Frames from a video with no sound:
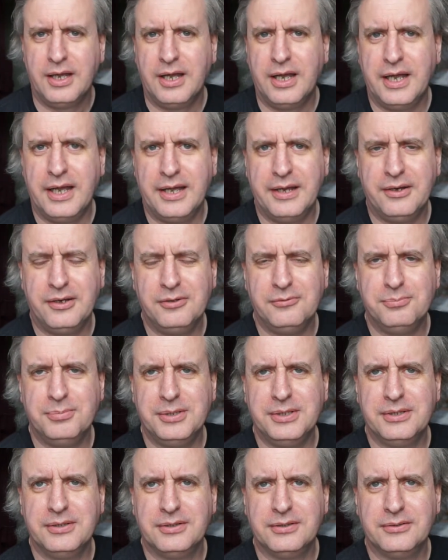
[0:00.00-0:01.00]
and I've
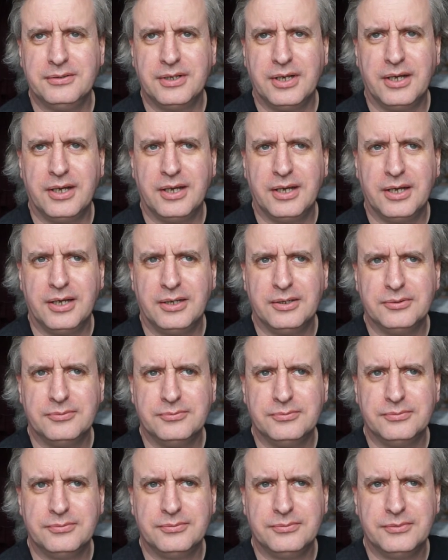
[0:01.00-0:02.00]
been uh,
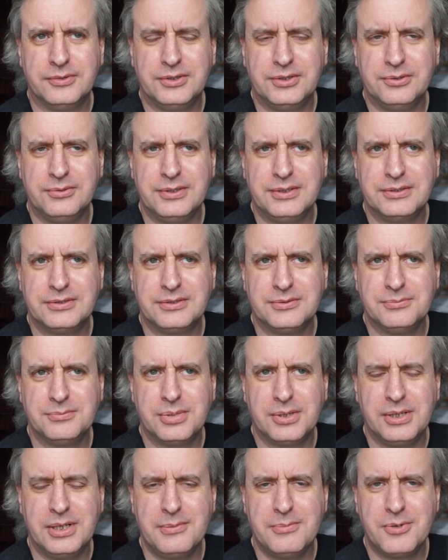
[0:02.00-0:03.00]
doing some
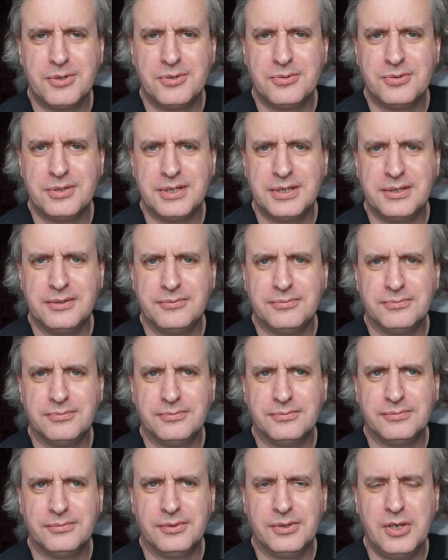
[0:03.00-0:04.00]
preliminary
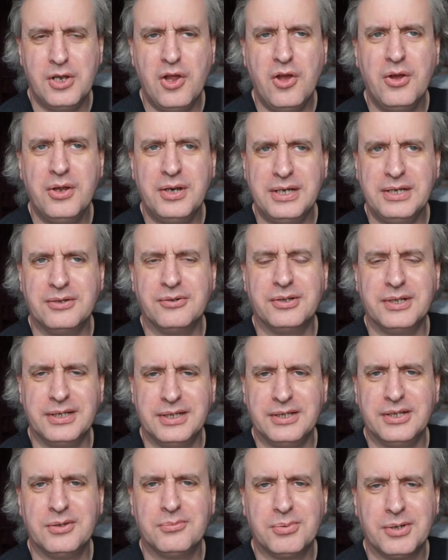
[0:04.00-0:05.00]
learning on it
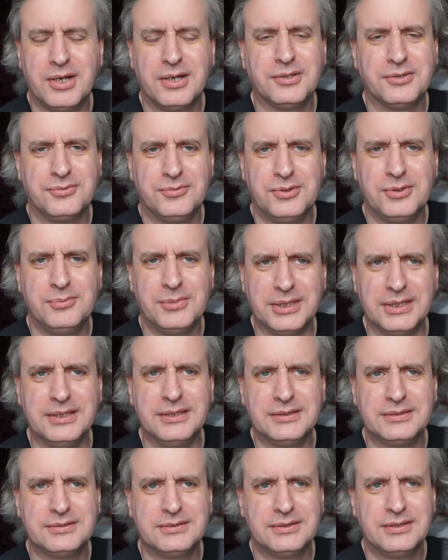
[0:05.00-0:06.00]
in the past few
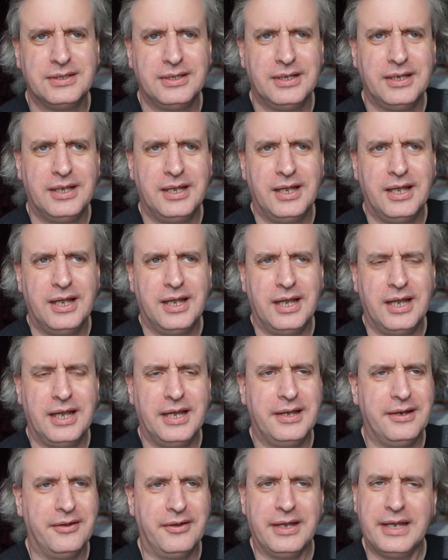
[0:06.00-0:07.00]
minutes
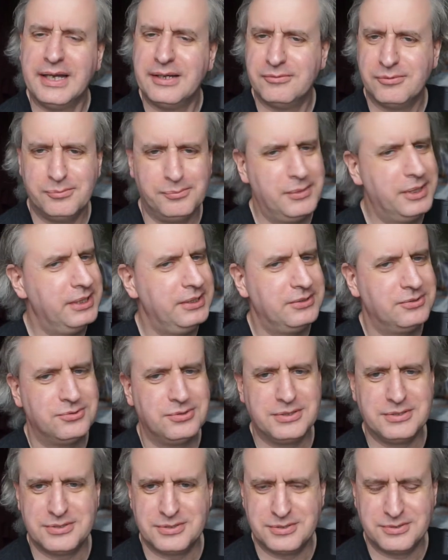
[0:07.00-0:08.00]
and I have a
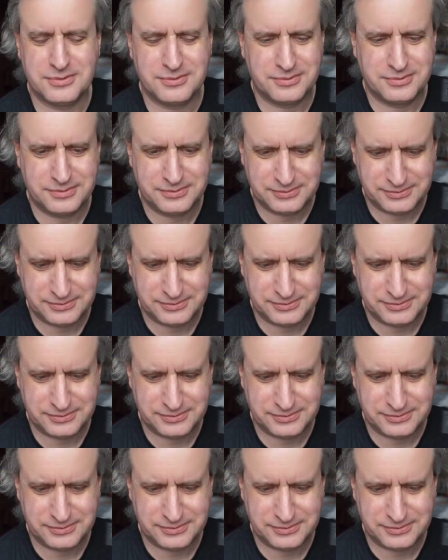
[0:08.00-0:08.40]
major issue